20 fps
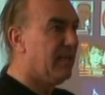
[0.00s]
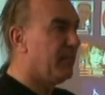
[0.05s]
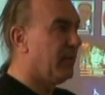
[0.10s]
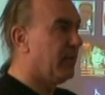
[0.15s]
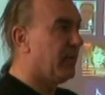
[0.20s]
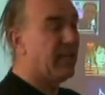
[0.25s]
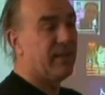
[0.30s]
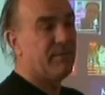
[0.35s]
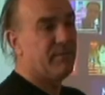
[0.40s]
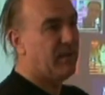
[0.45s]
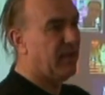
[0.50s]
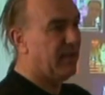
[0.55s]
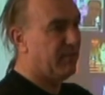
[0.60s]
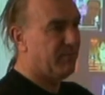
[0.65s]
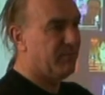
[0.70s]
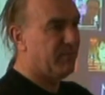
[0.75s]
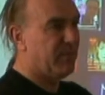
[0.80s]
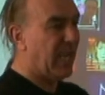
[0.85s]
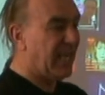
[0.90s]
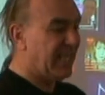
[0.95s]
But
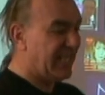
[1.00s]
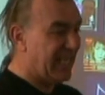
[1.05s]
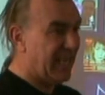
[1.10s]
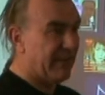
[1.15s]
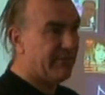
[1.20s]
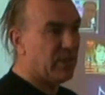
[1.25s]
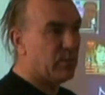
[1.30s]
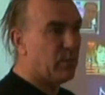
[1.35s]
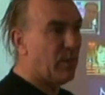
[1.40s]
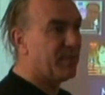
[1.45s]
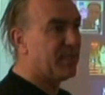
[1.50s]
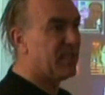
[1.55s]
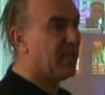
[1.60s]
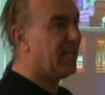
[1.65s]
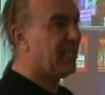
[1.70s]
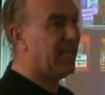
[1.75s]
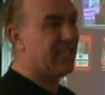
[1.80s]
that JD Harris website,